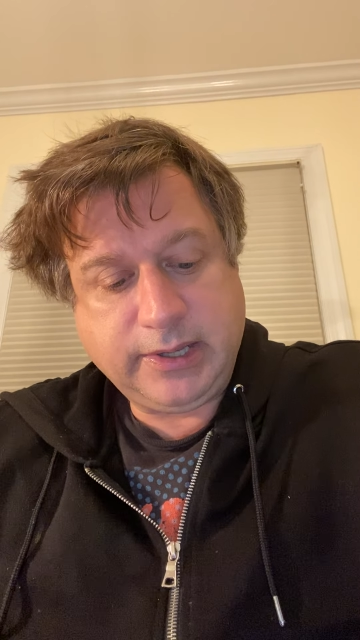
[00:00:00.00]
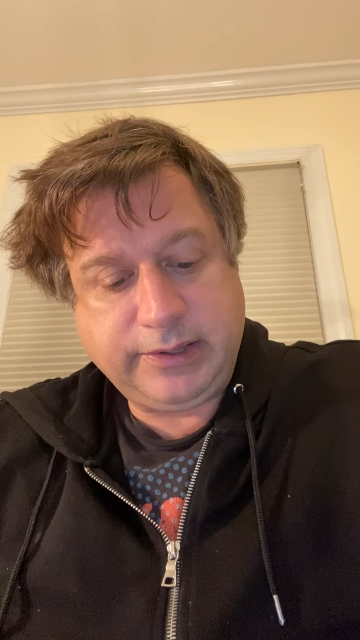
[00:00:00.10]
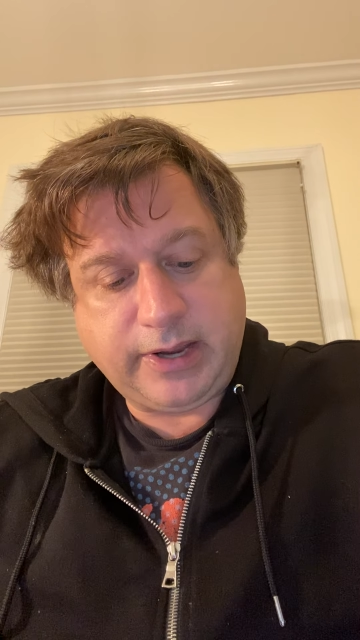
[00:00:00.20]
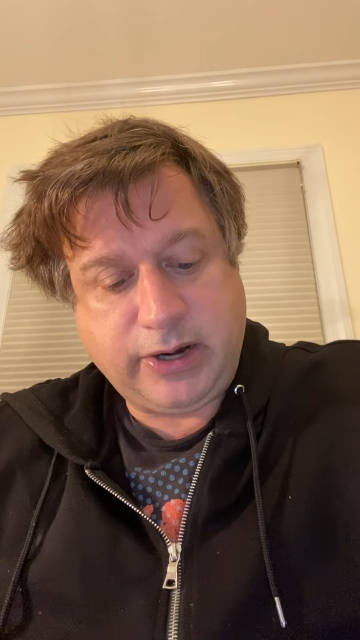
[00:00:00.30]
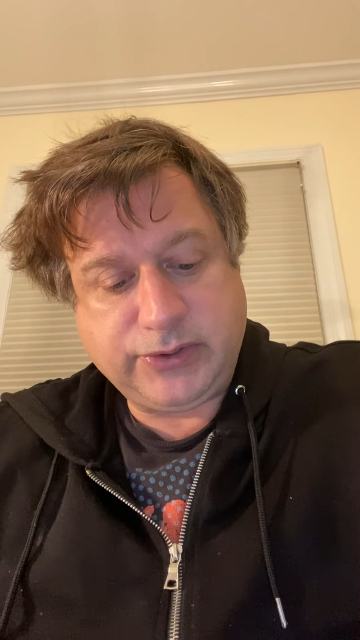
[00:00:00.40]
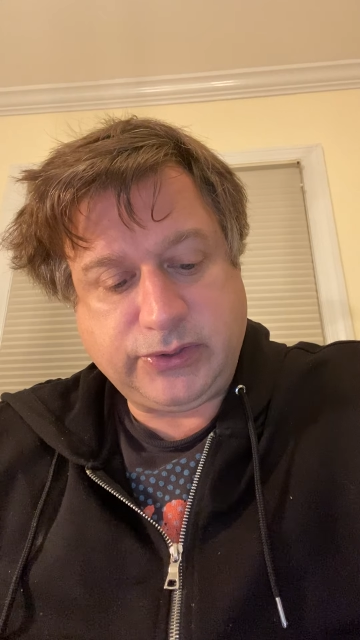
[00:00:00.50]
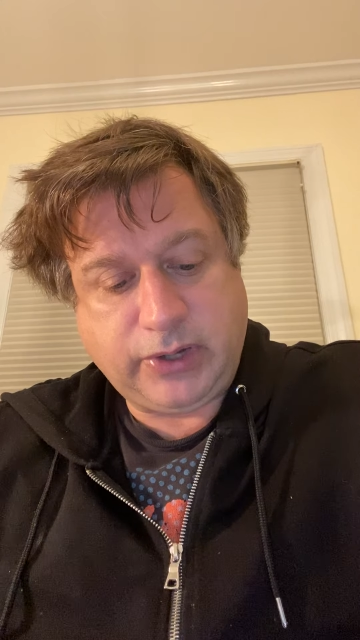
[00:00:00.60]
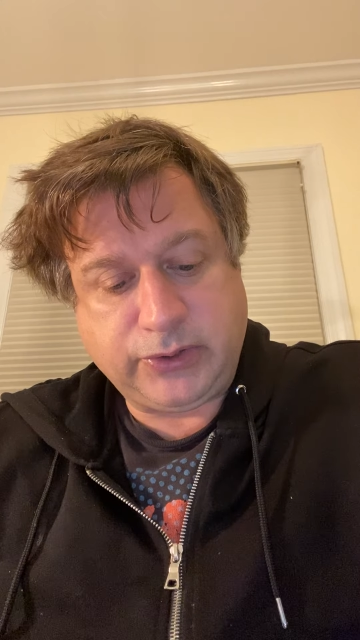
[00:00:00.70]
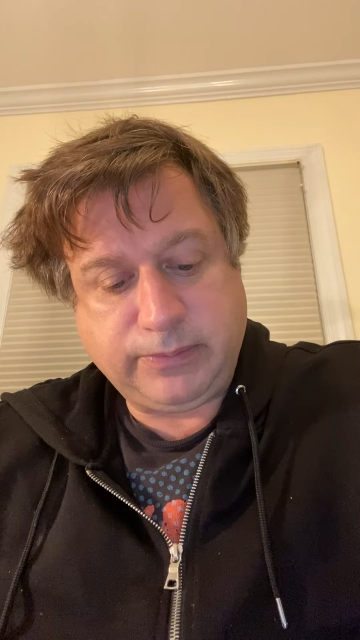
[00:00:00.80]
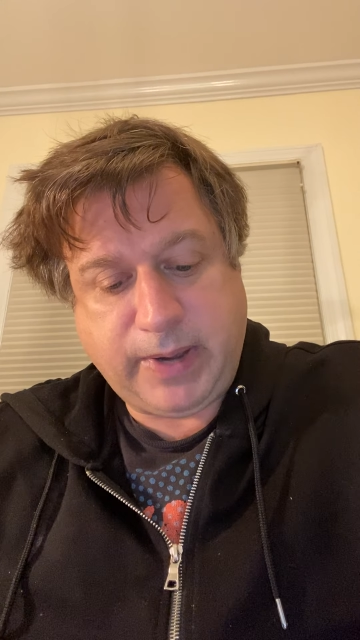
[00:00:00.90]
they are
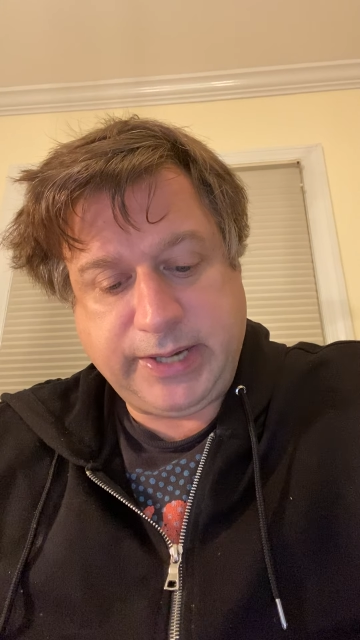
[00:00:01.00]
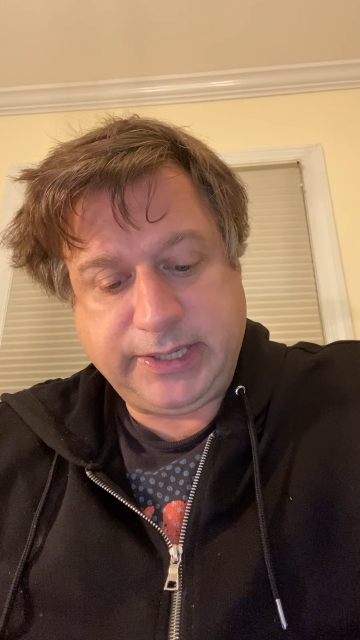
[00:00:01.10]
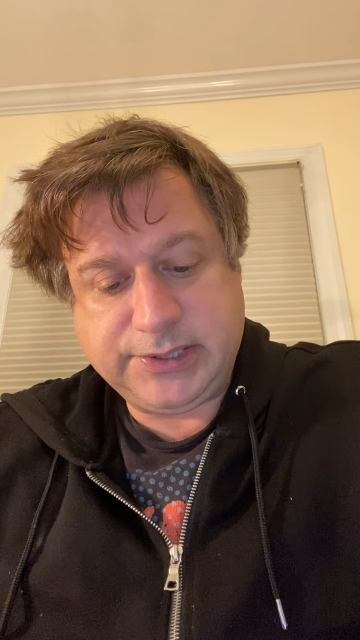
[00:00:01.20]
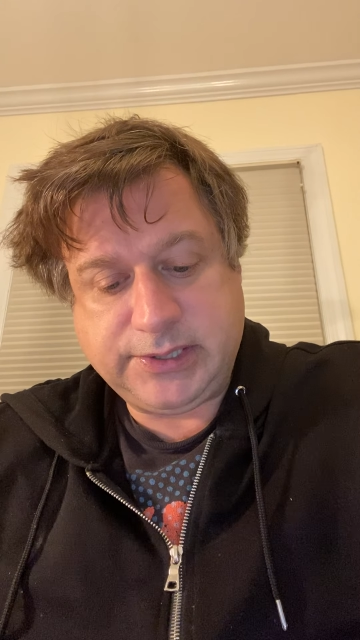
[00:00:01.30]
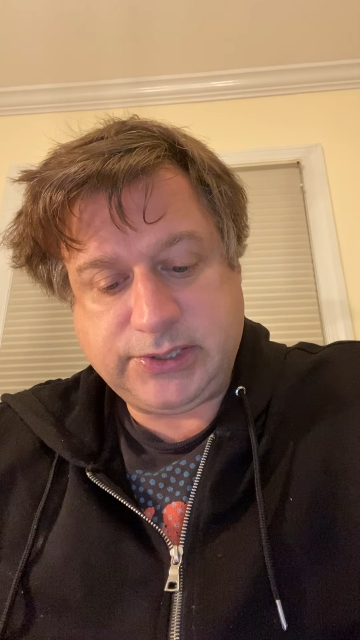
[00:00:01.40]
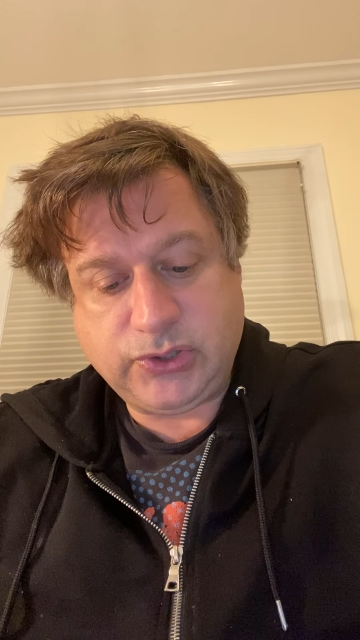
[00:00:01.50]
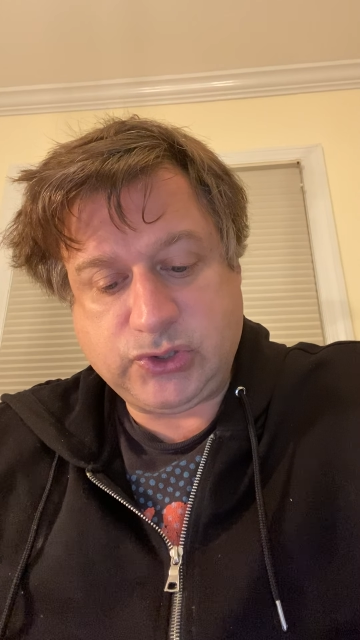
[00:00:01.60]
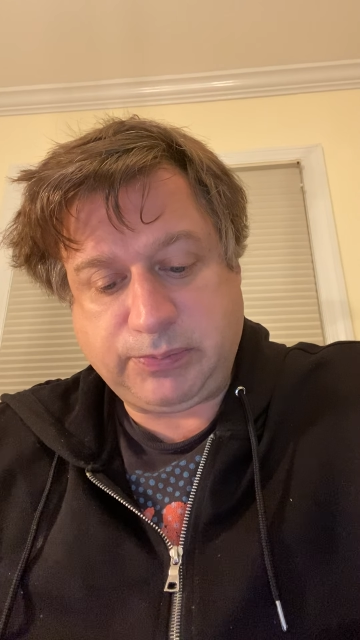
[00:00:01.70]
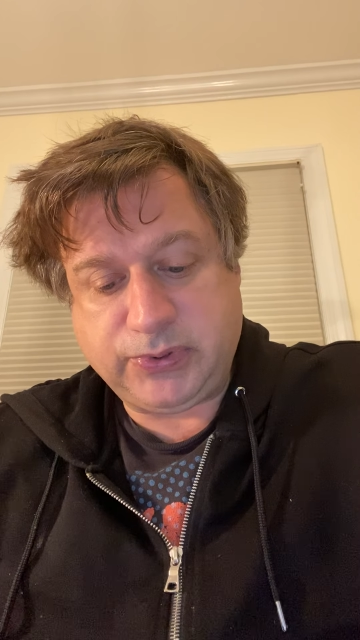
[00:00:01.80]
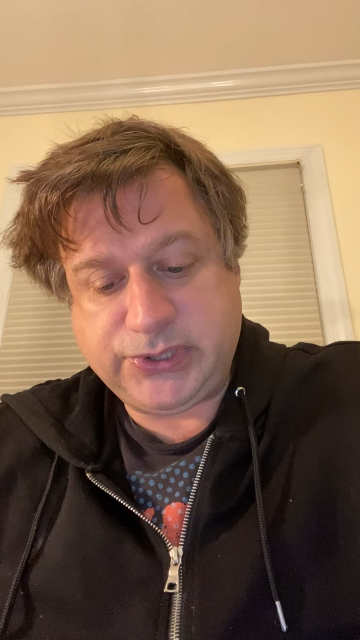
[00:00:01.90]
undermining his
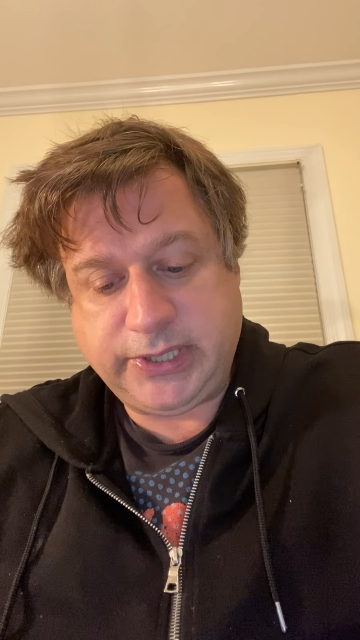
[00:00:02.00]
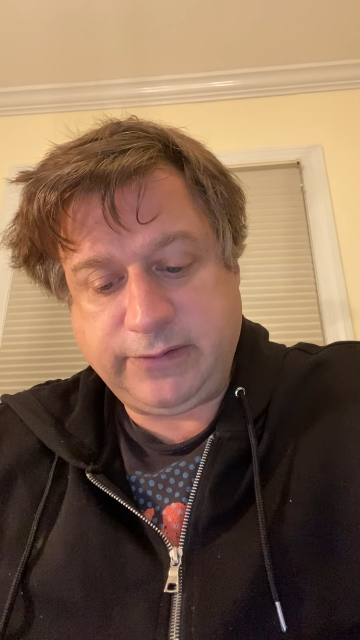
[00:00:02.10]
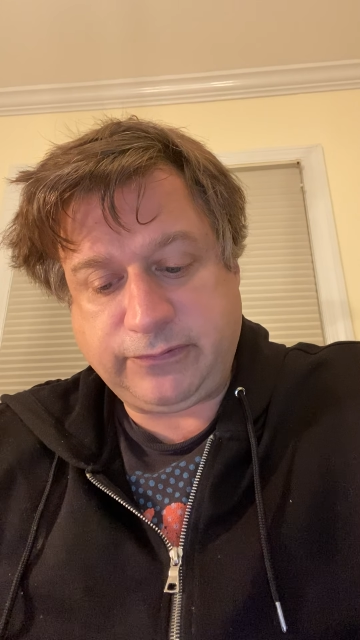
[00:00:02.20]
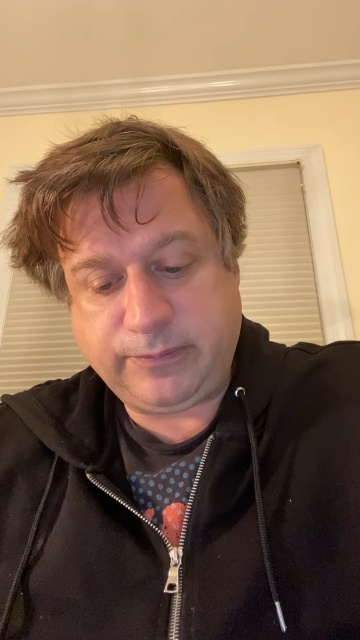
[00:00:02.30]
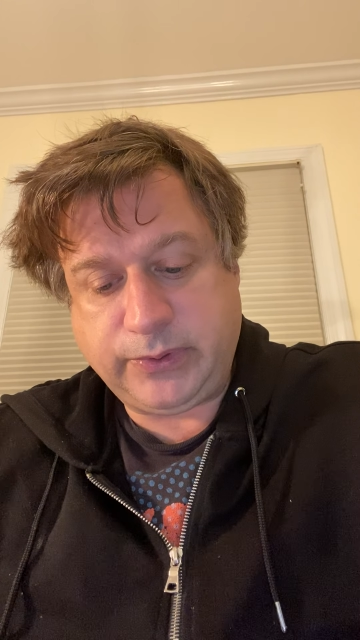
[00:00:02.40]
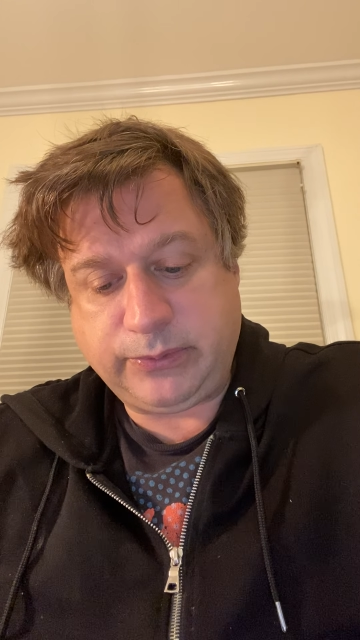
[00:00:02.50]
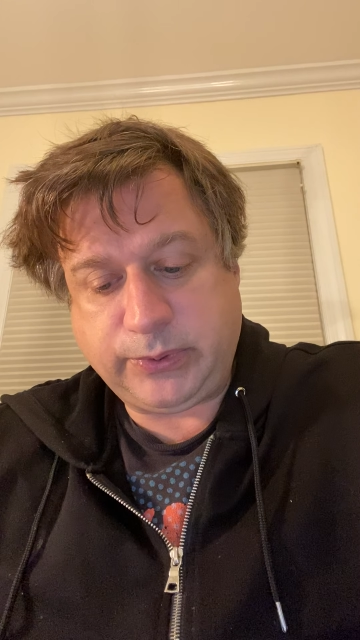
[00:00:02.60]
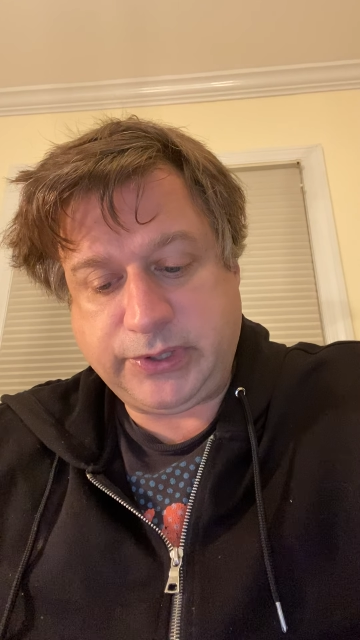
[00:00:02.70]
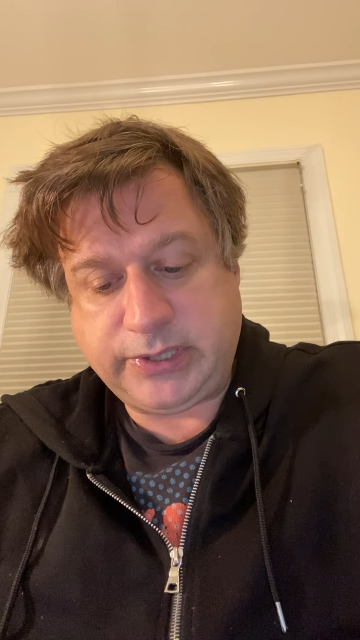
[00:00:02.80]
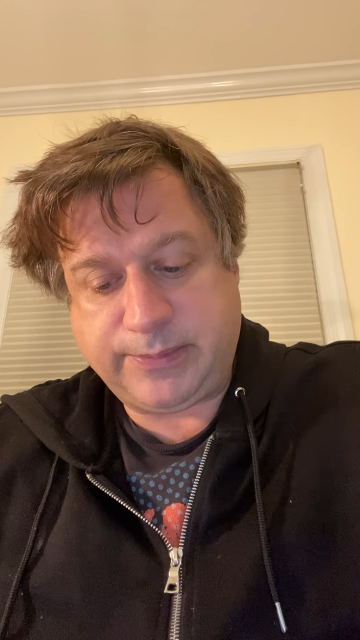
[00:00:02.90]
decision to proceed
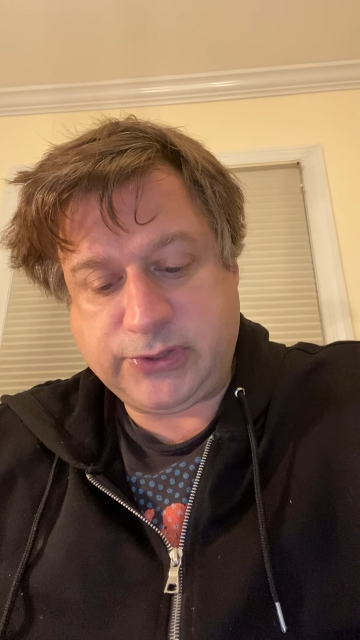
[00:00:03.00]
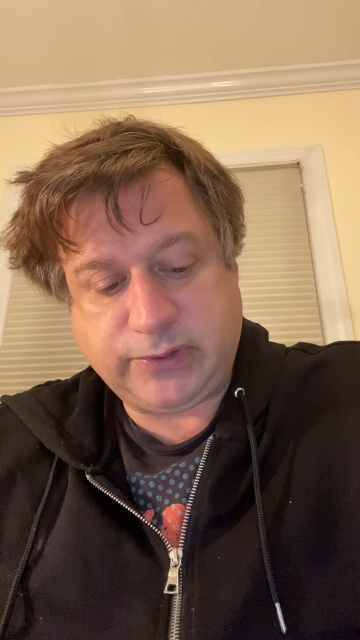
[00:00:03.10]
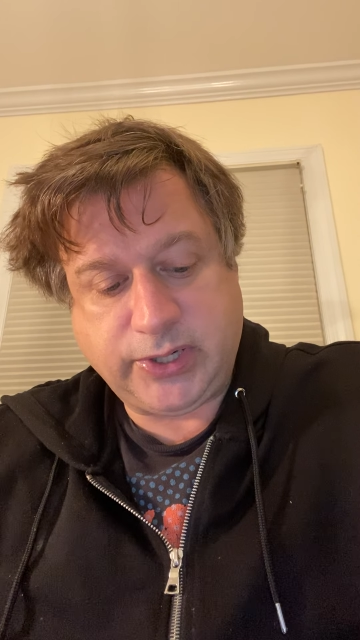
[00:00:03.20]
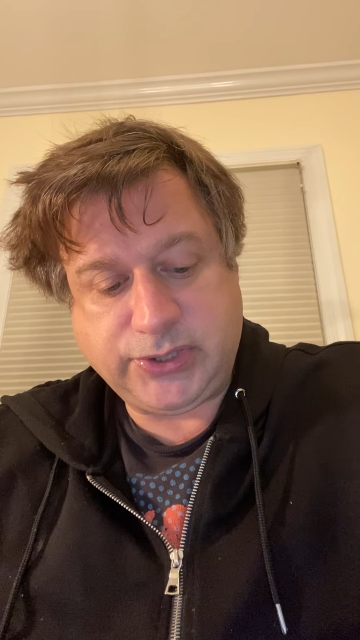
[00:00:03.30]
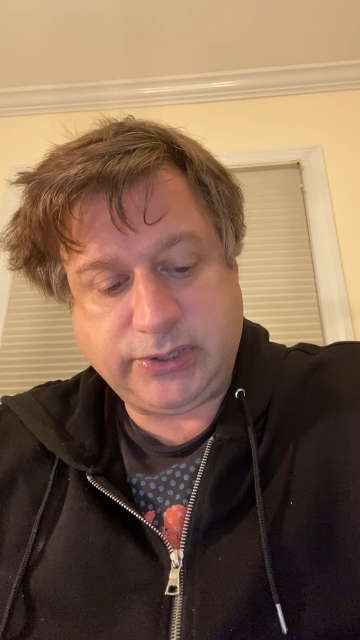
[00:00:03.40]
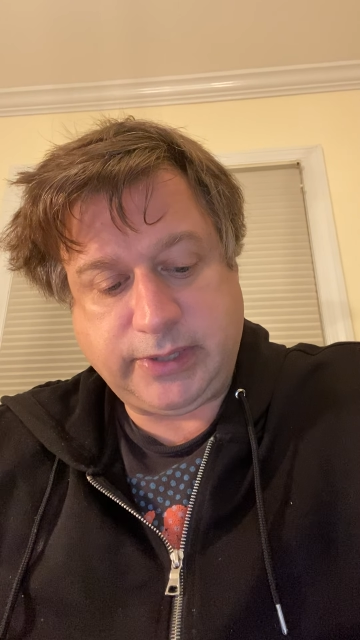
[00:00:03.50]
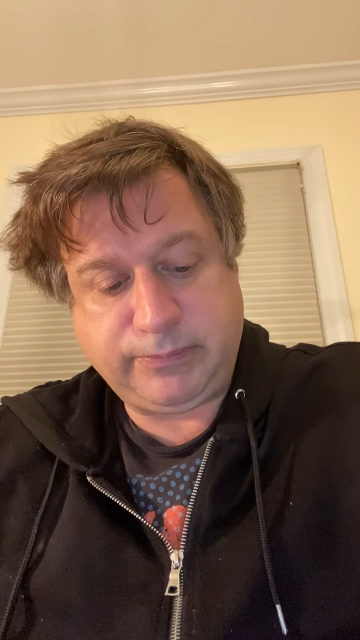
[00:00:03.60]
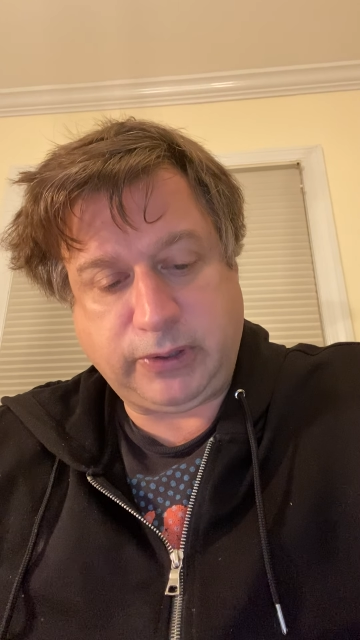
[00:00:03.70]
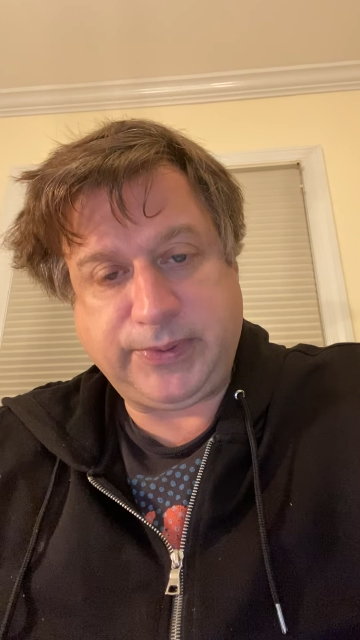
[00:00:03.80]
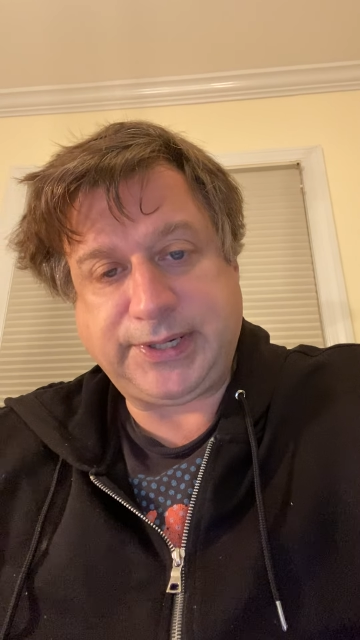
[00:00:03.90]
with the demonstration in
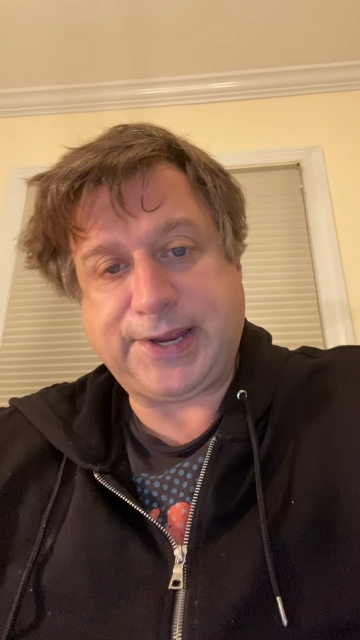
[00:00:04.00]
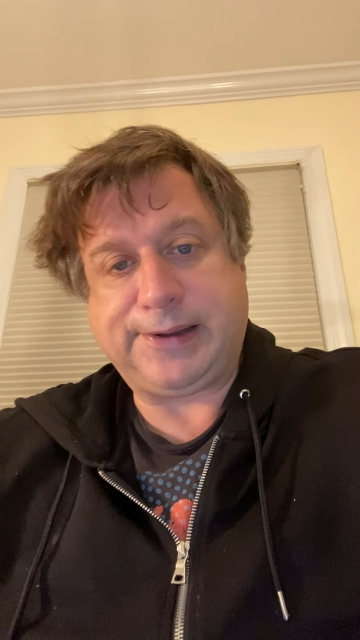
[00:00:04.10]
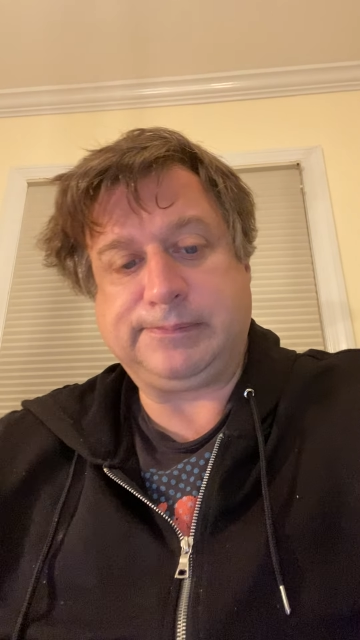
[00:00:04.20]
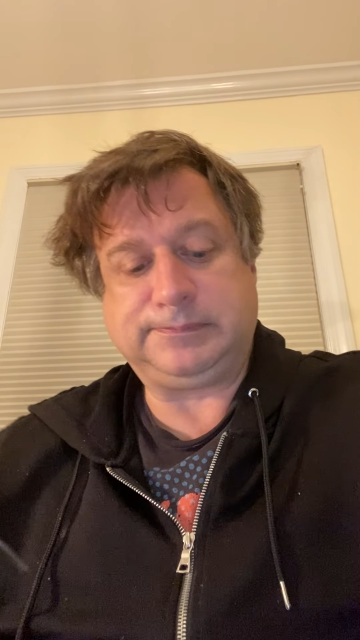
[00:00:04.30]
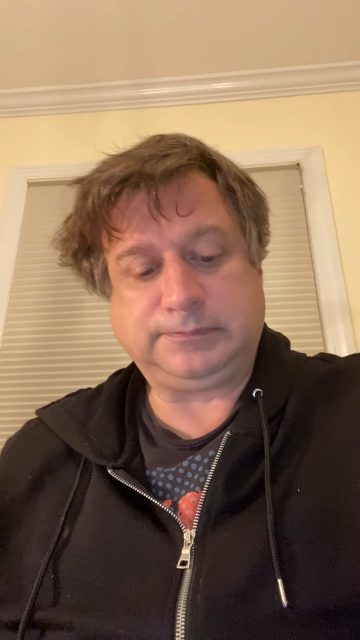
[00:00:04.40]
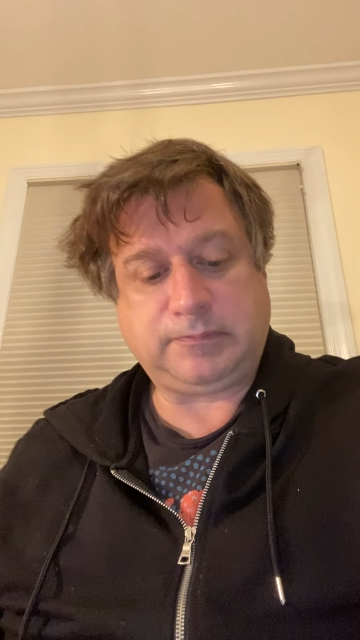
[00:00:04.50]
Birmingham.